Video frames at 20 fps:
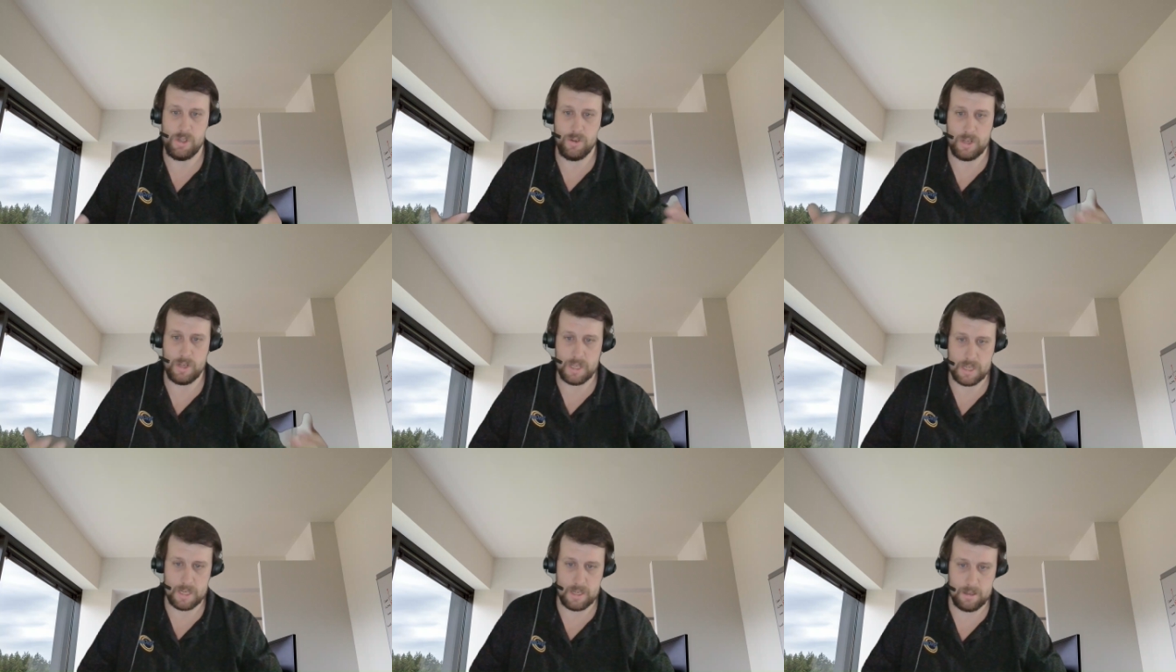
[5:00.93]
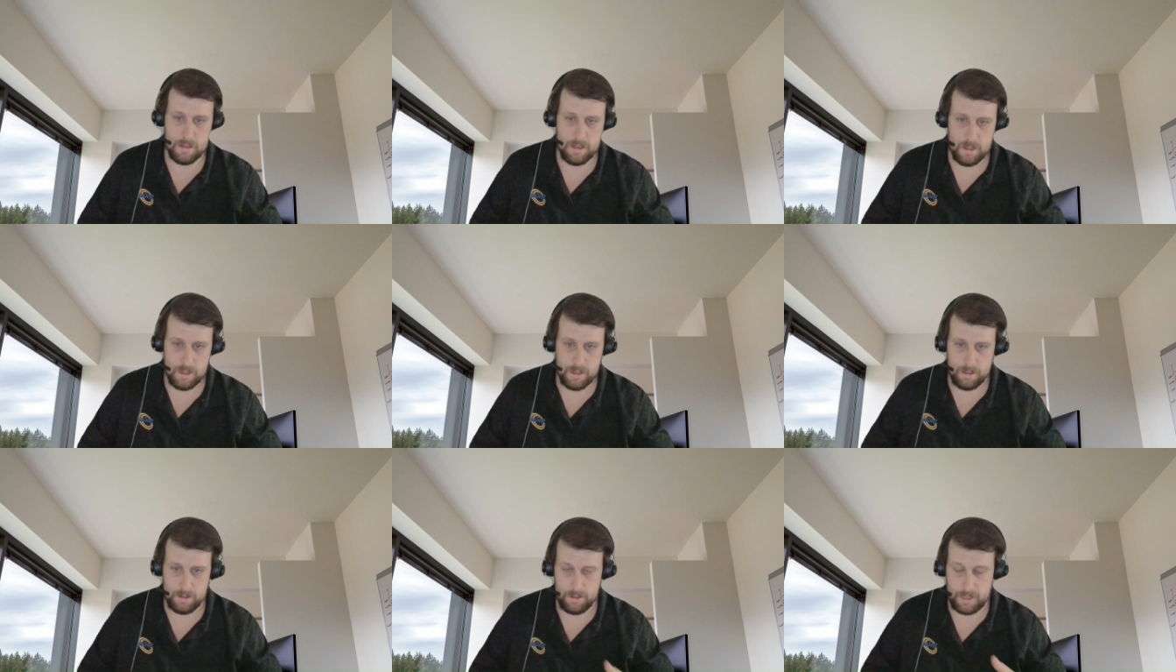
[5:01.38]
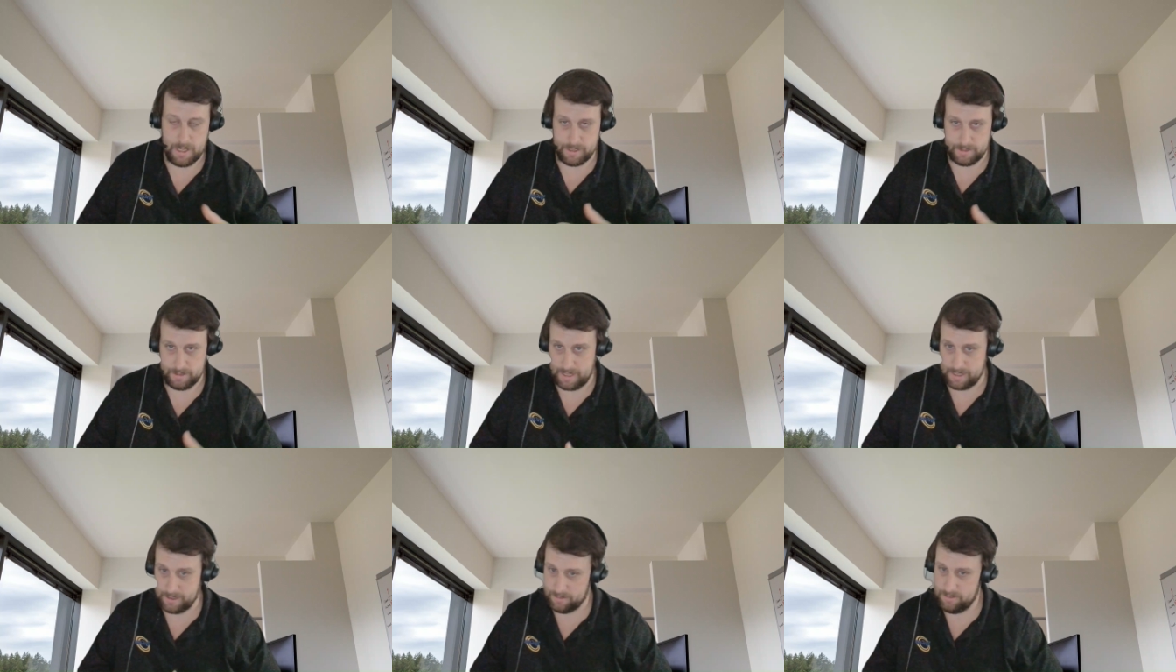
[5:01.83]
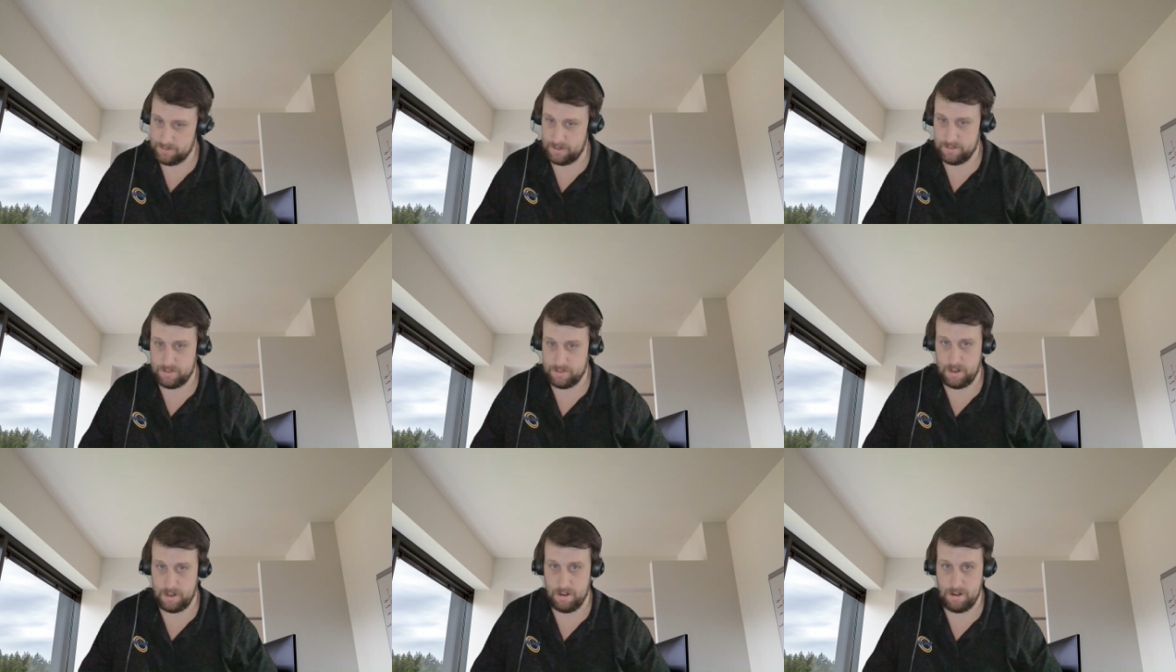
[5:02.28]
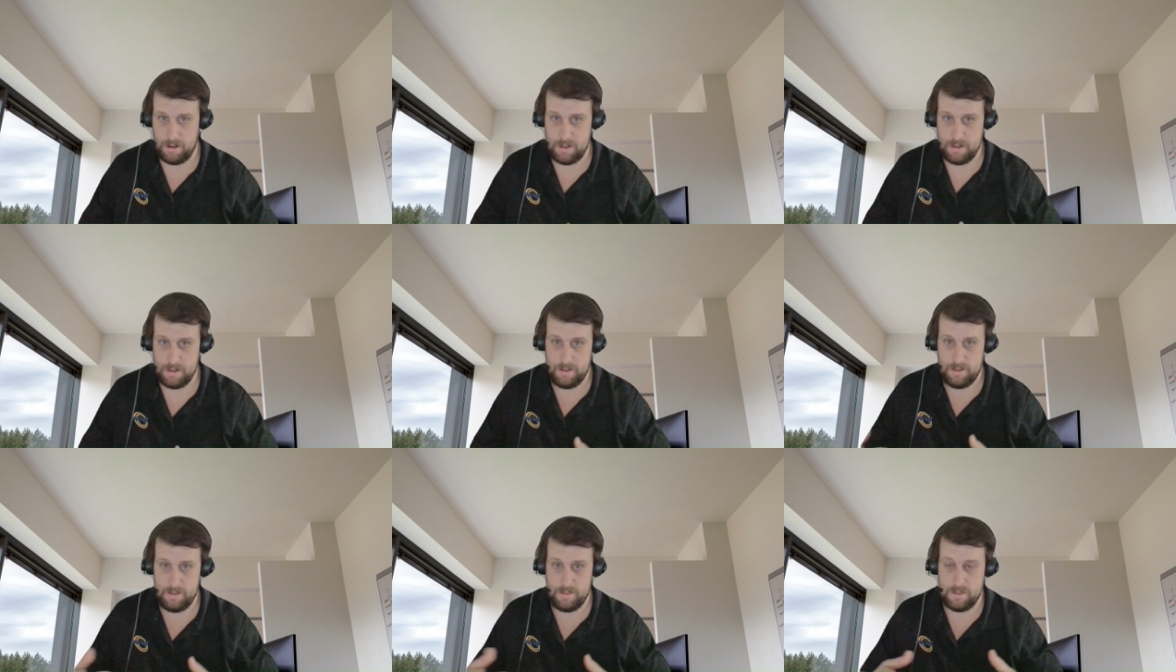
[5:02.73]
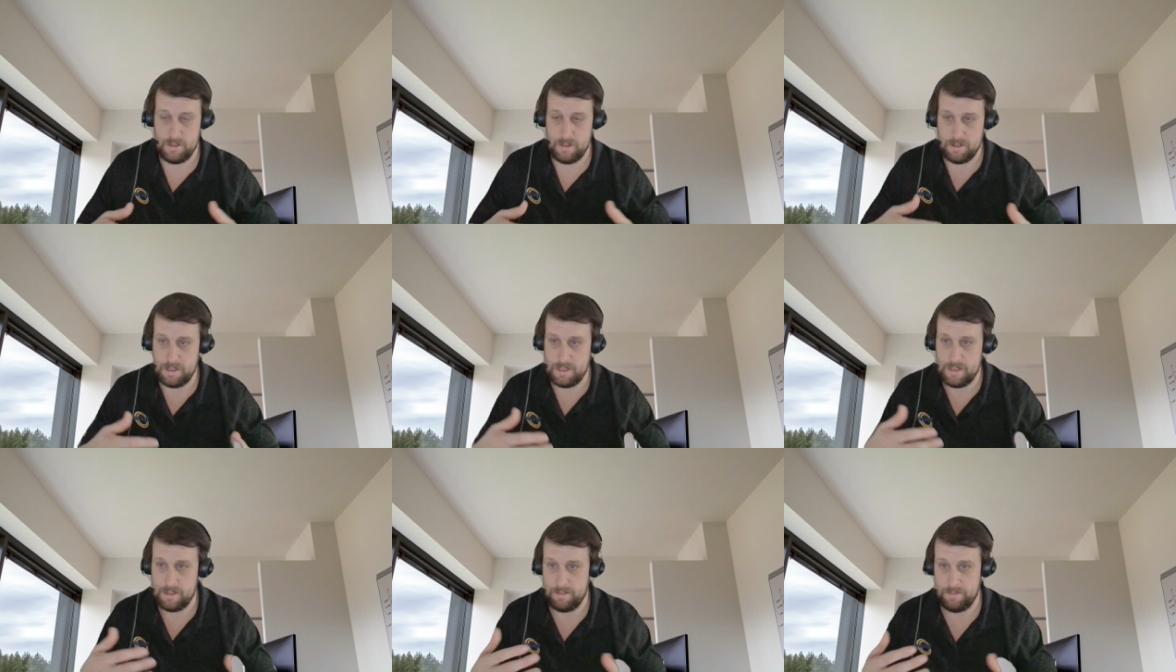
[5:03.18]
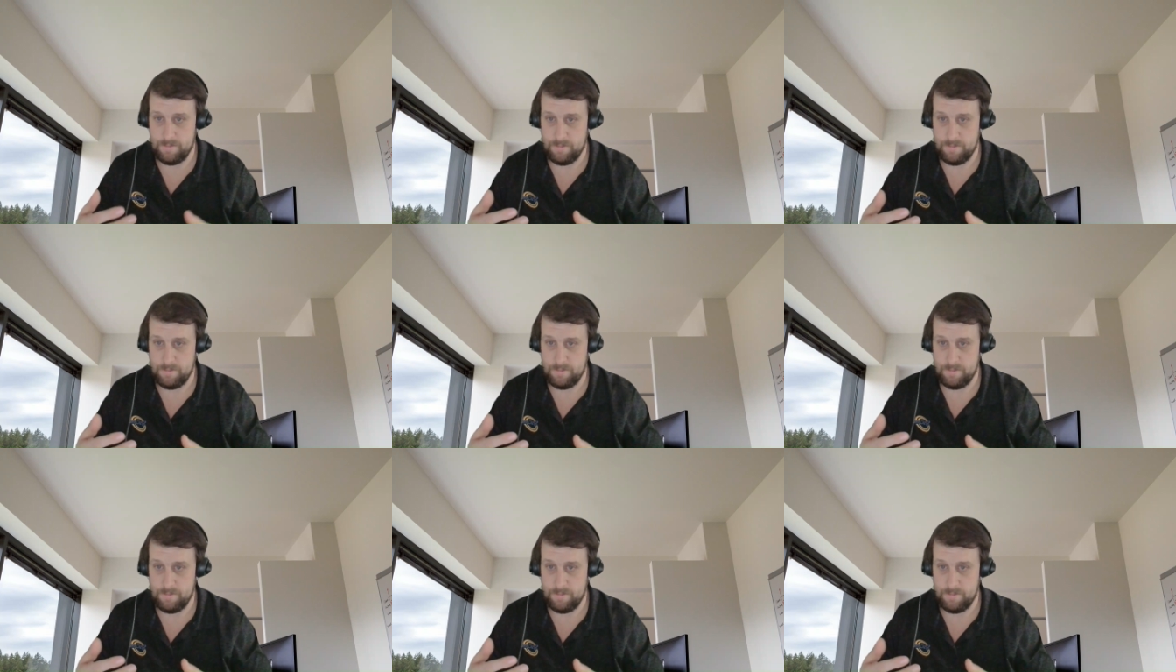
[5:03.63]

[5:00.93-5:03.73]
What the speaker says: You need locked access areas. You need to